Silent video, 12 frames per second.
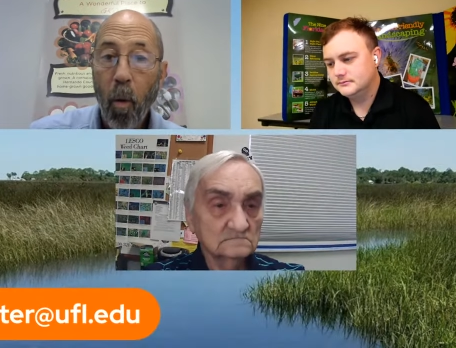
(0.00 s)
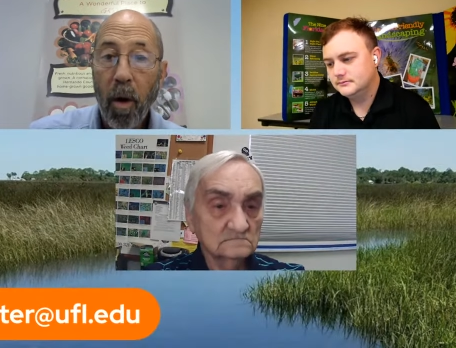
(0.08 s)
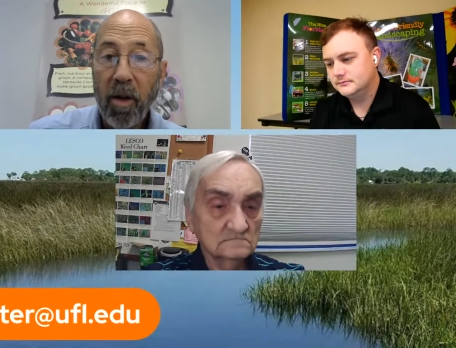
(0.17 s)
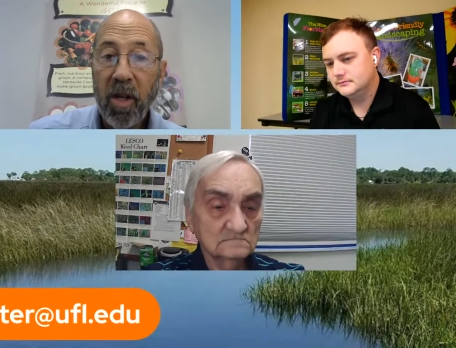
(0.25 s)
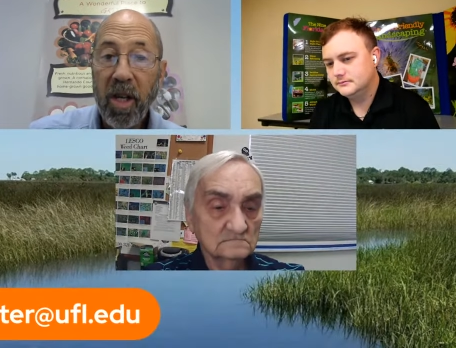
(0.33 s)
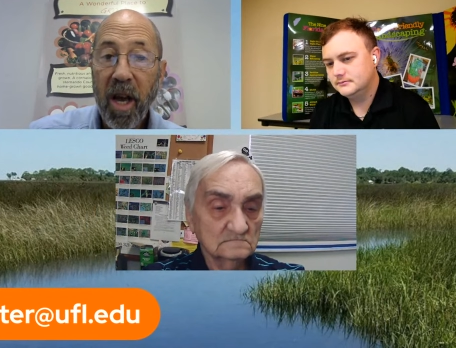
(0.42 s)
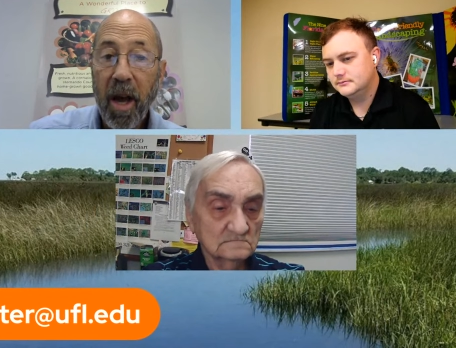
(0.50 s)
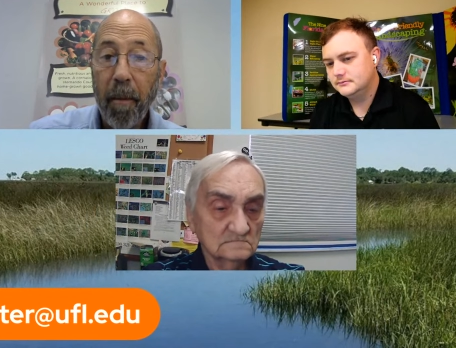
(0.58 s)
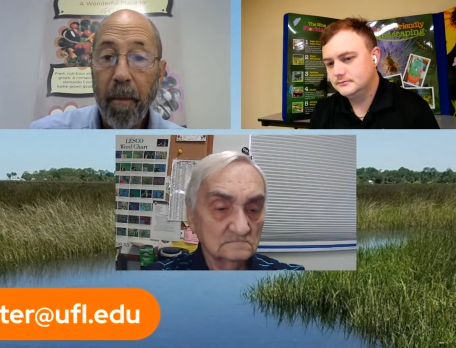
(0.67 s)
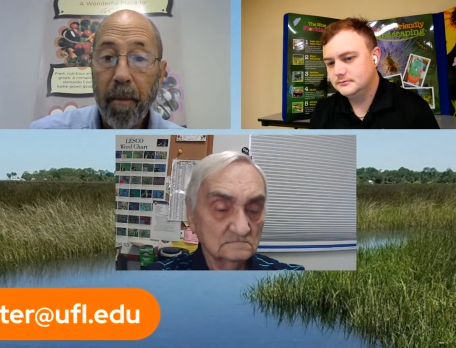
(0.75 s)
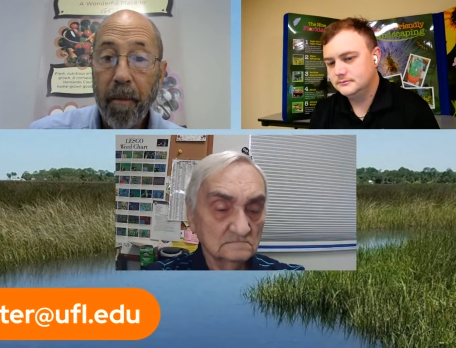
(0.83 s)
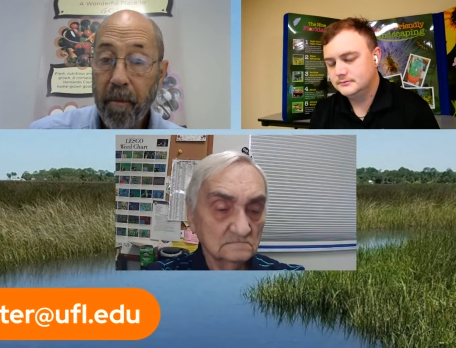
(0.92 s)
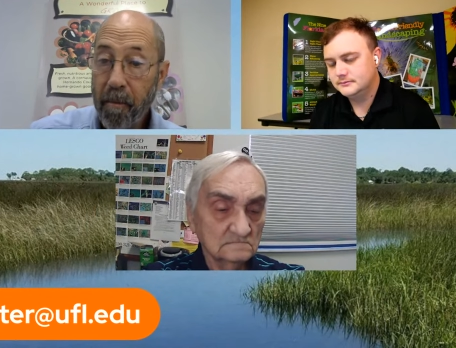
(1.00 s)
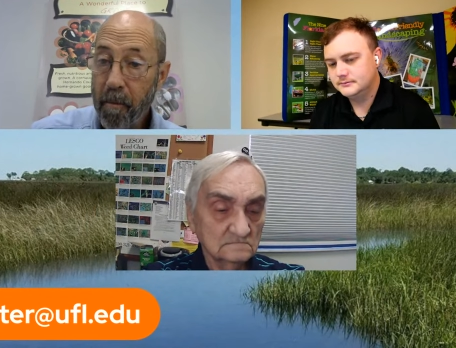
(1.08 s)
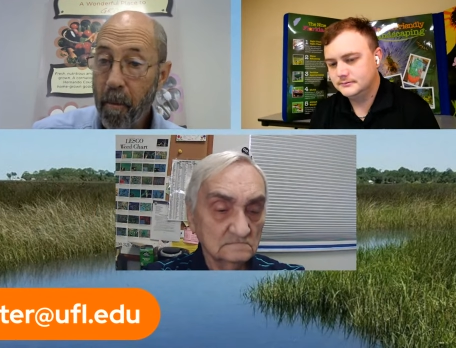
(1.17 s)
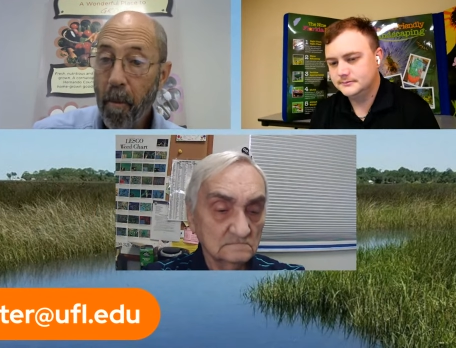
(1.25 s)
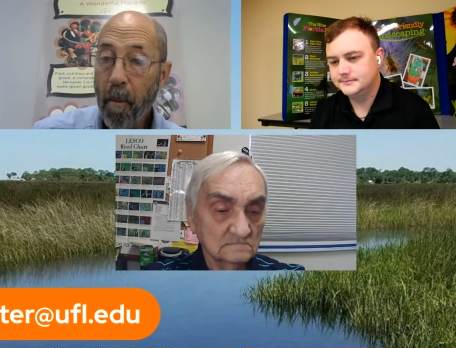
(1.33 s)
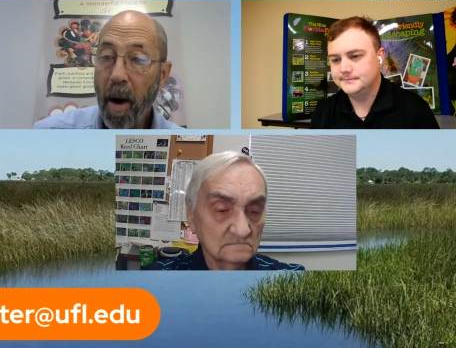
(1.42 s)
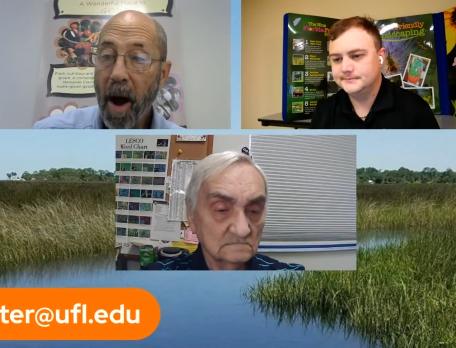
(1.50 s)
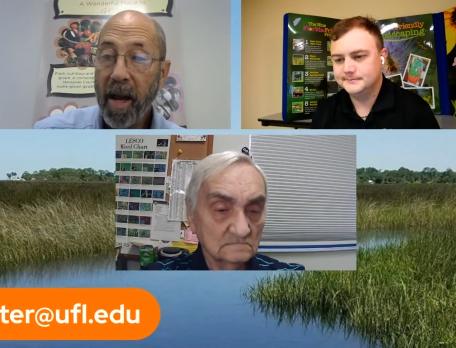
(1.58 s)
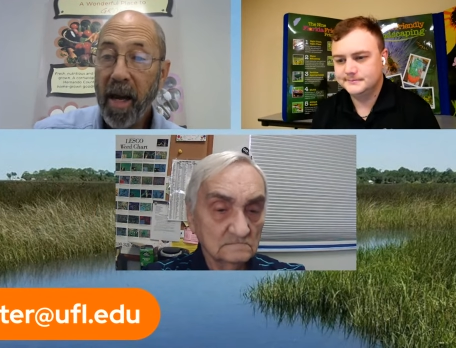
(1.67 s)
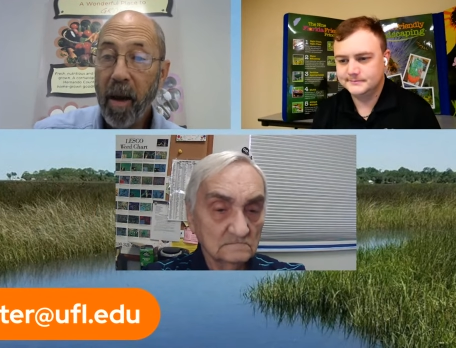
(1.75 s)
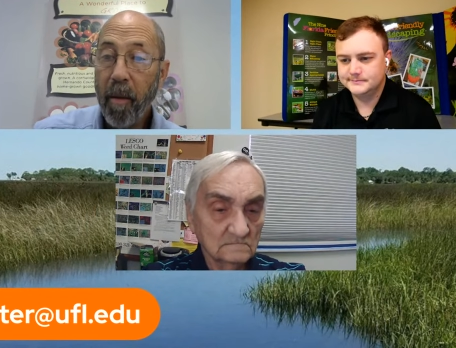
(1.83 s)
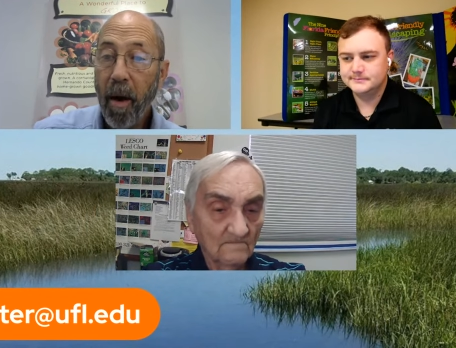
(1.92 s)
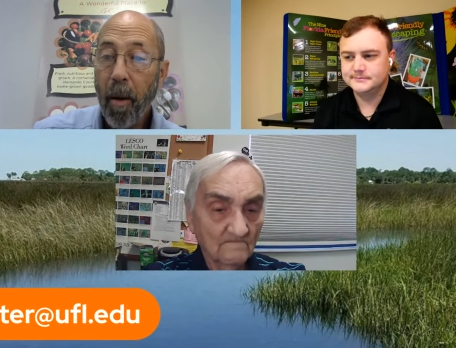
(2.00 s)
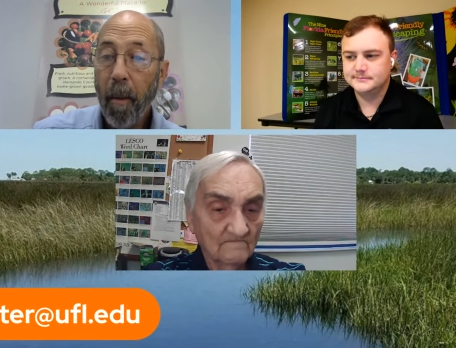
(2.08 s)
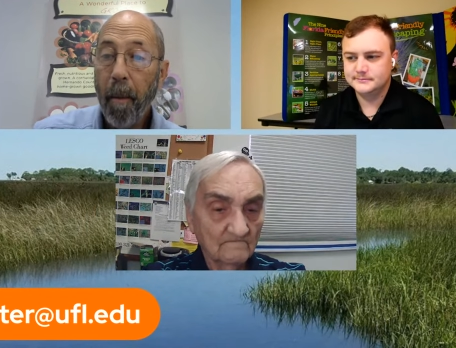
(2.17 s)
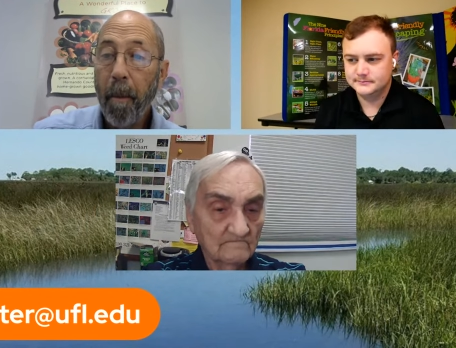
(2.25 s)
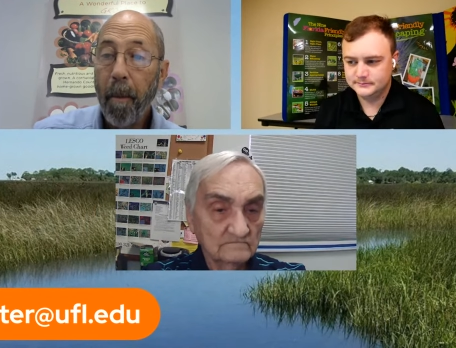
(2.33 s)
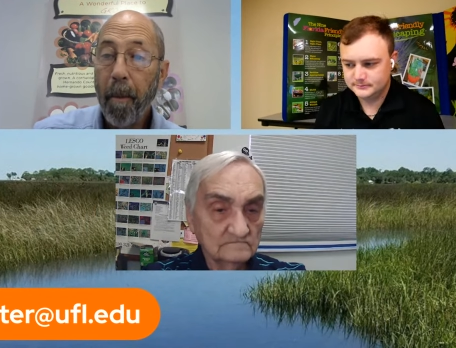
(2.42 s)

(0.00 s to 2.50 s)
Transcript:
Speaker 1: once again my email.